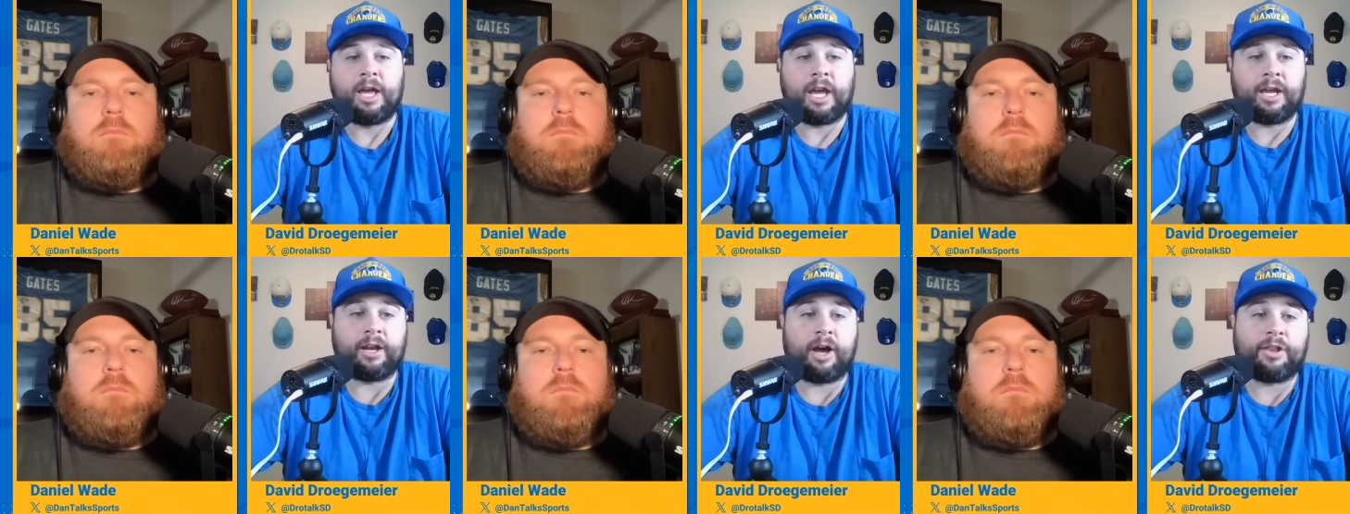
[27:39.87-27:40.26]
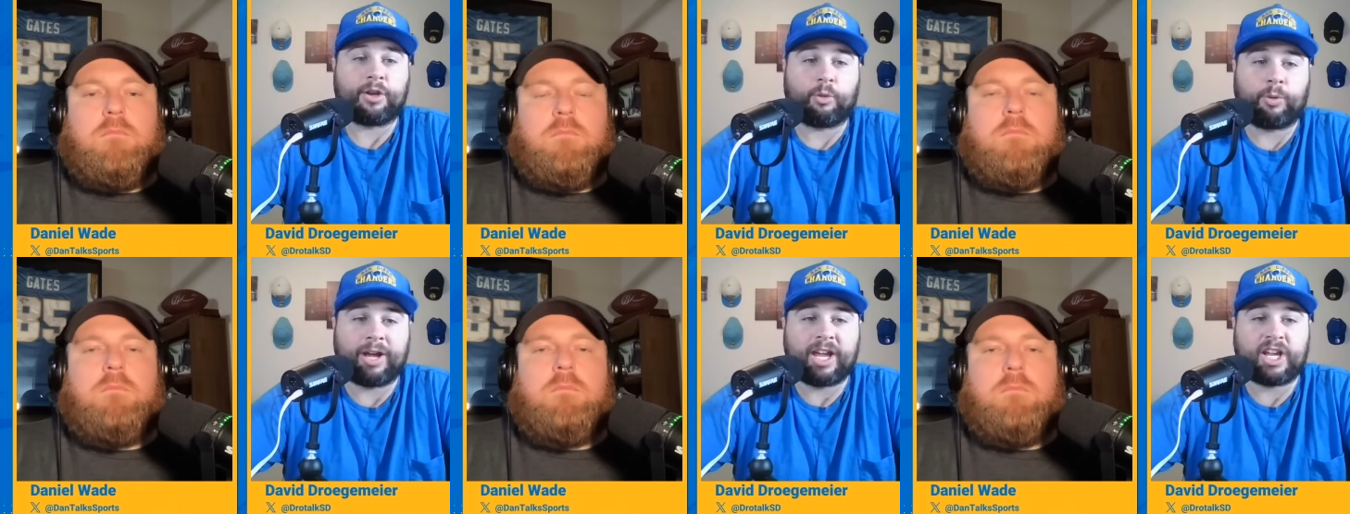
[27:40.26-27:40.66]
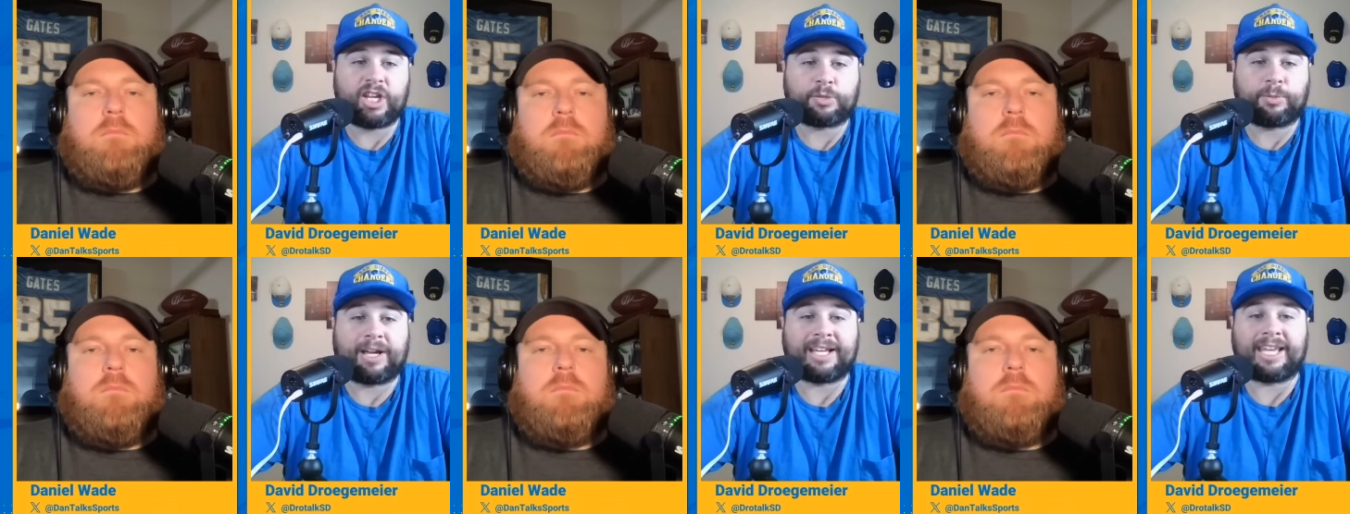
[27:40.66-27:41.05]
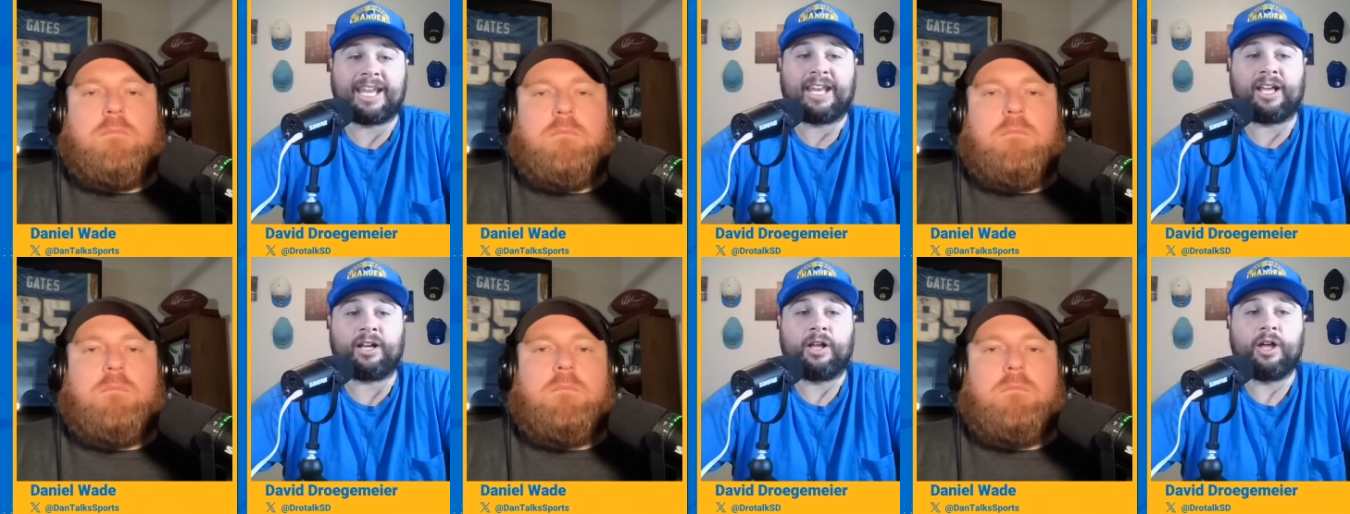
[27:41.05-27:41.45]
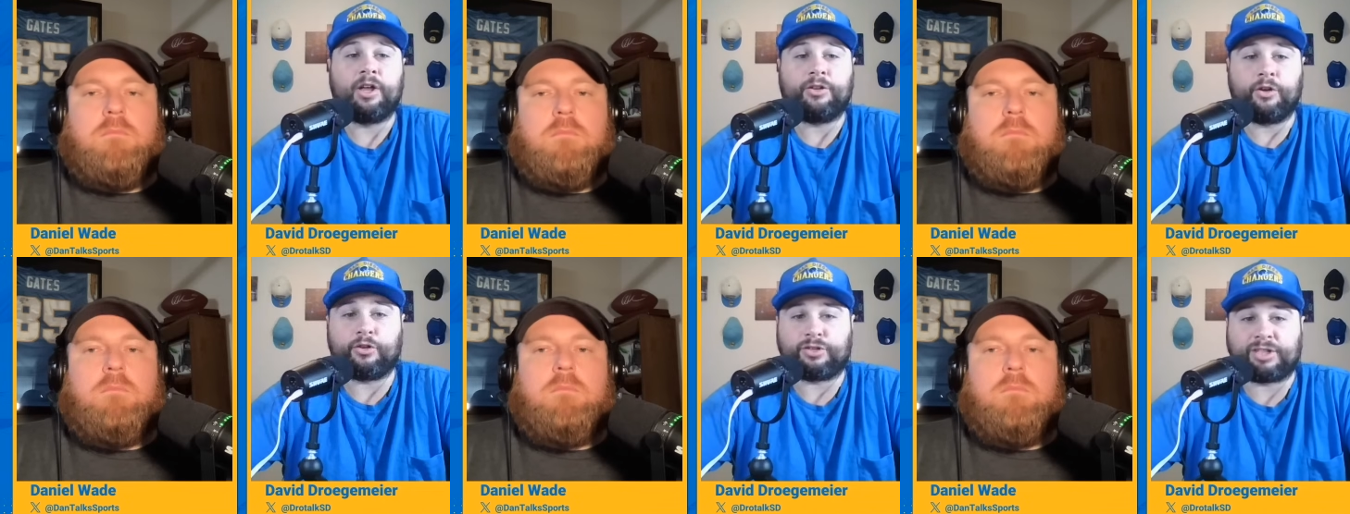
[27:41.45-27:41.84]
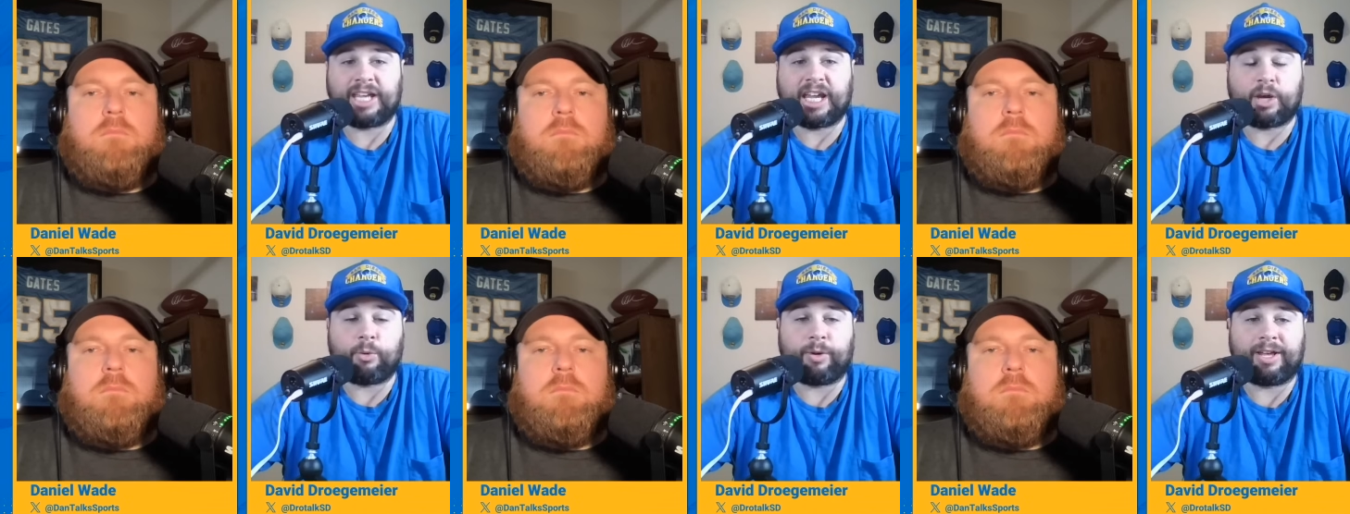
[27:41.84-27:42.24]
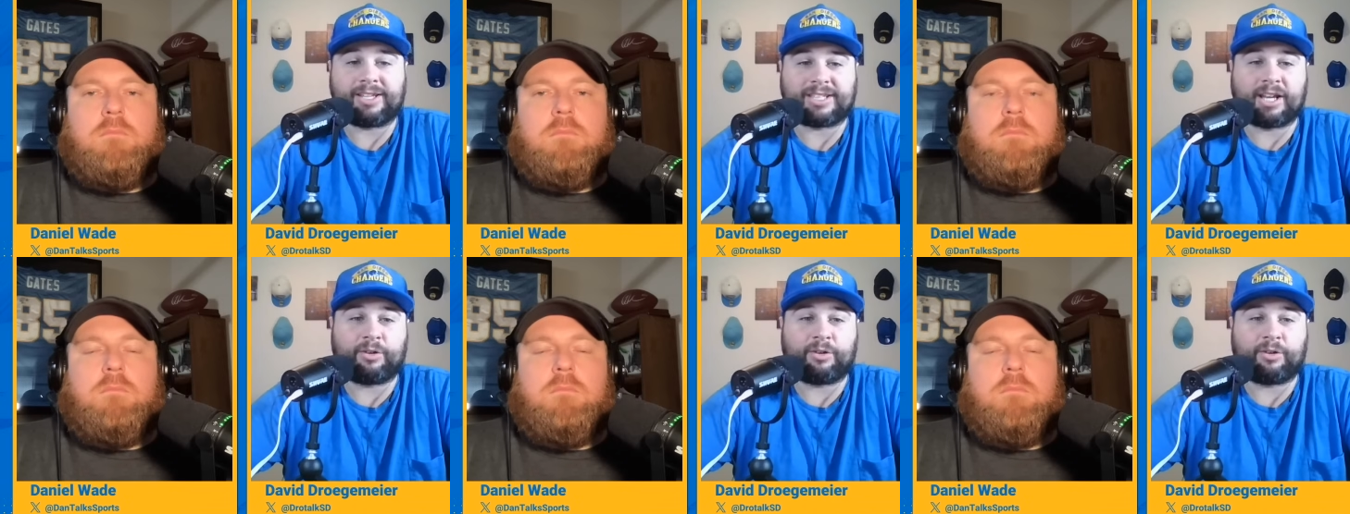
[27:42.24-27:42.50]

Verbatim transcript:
Speaker 1: in other ways by getting those takeaways.